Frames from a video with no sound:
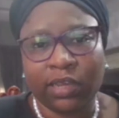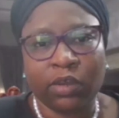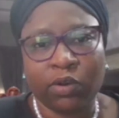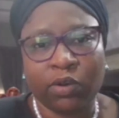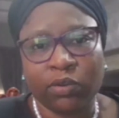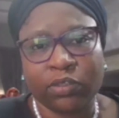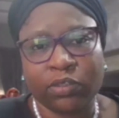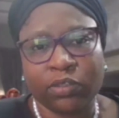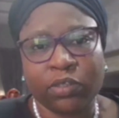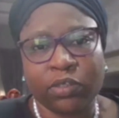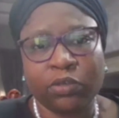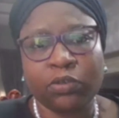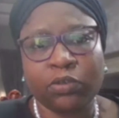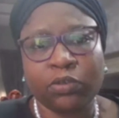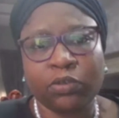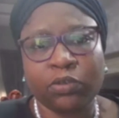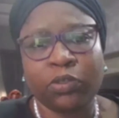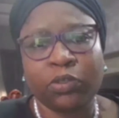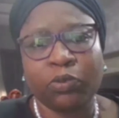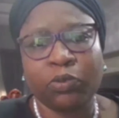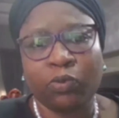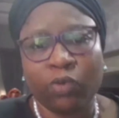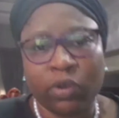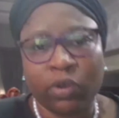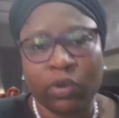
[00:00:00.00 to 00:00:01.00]
it continues
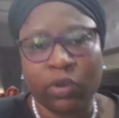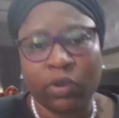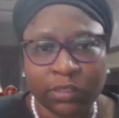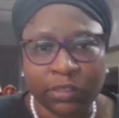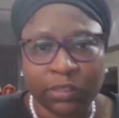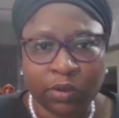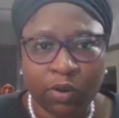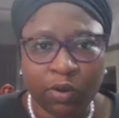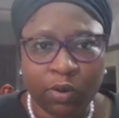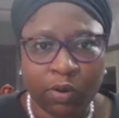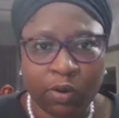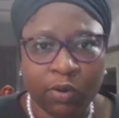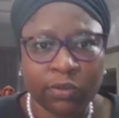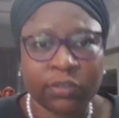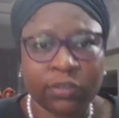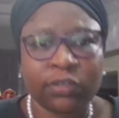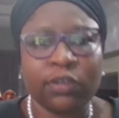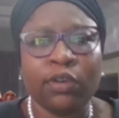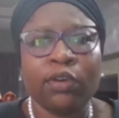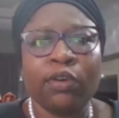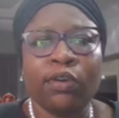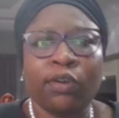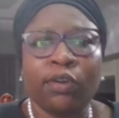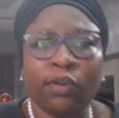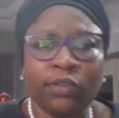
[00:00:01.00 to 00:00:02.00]
to run its
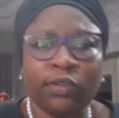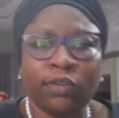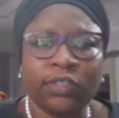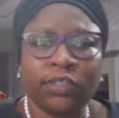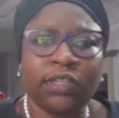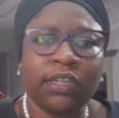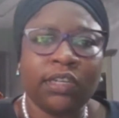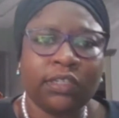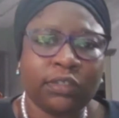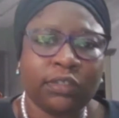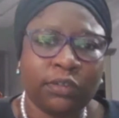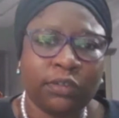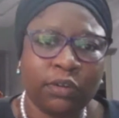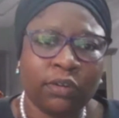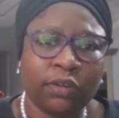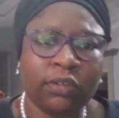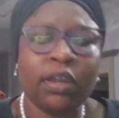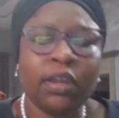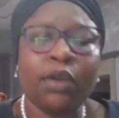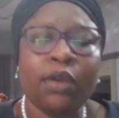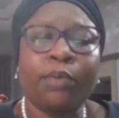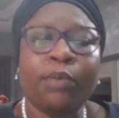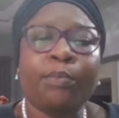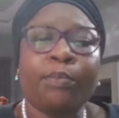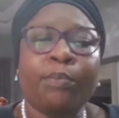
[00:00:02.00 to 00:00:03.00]
course until
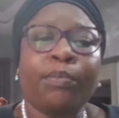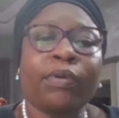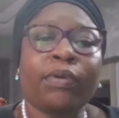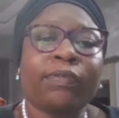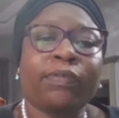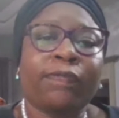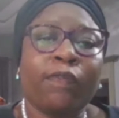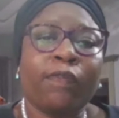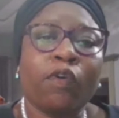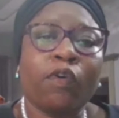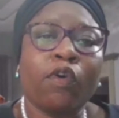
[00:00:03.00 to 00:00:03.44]
it's done.